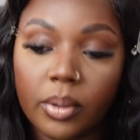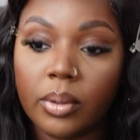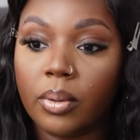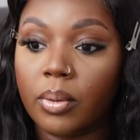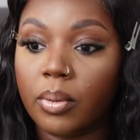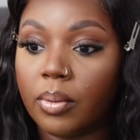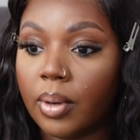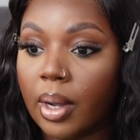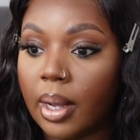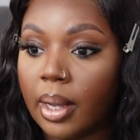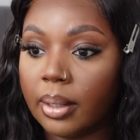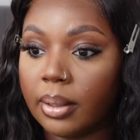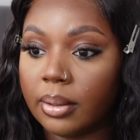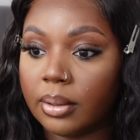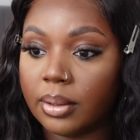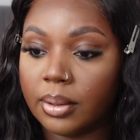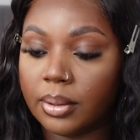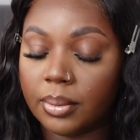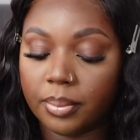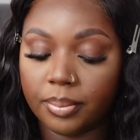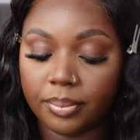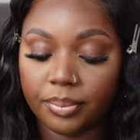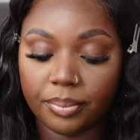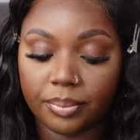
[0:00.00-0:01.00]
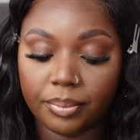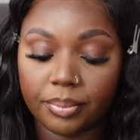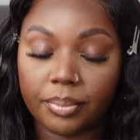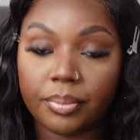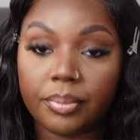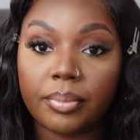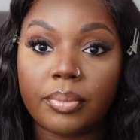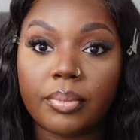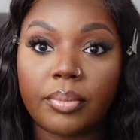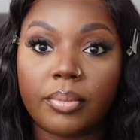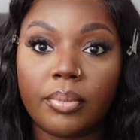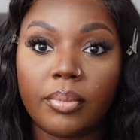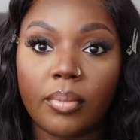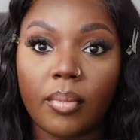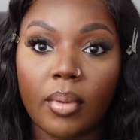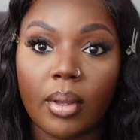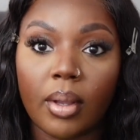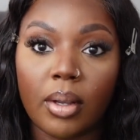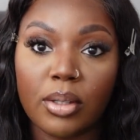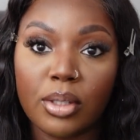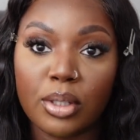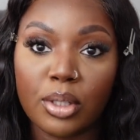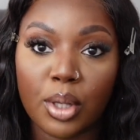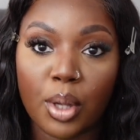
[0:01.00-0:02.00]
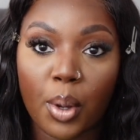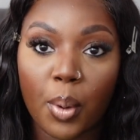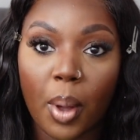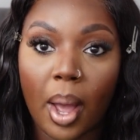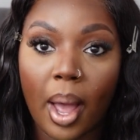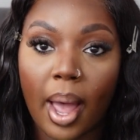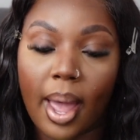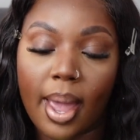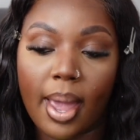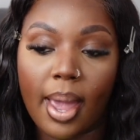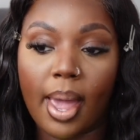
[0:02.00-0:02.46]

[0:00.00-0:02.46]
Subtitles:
All right, so I